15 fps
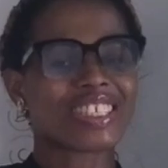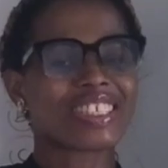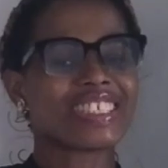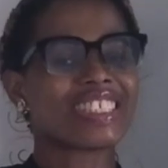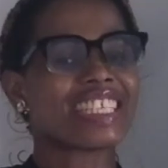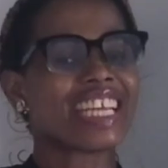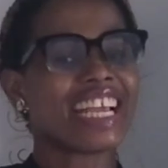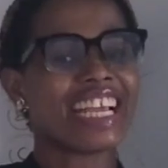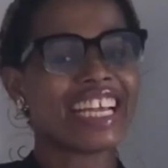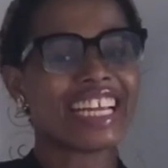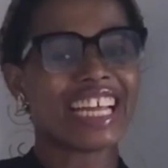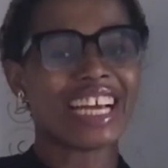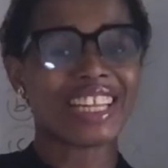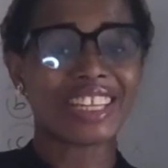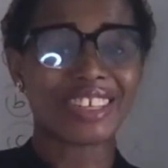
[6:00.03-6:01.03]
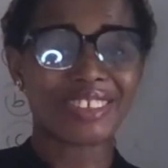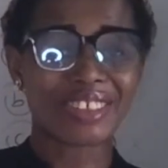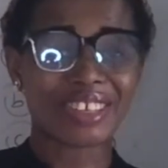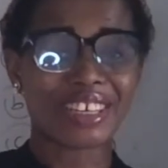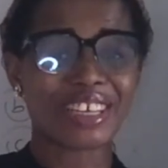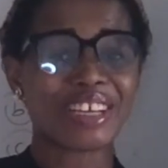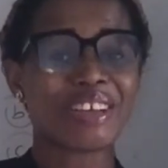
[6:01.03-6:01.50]
soon in
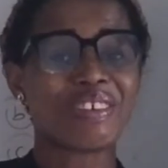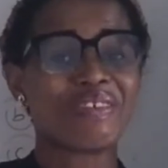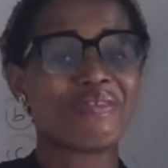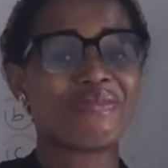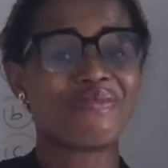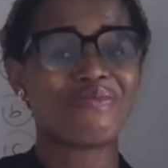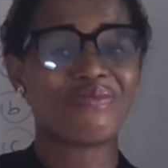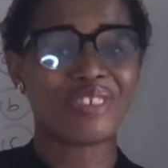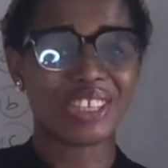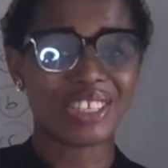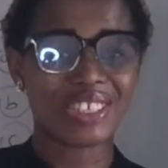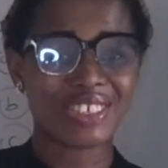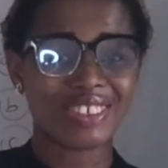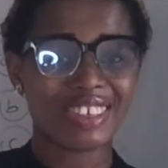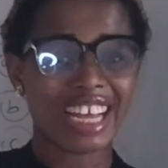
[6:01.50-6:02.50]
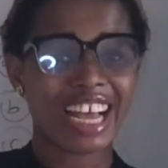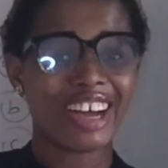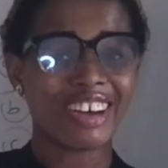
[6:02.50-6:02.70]
another video.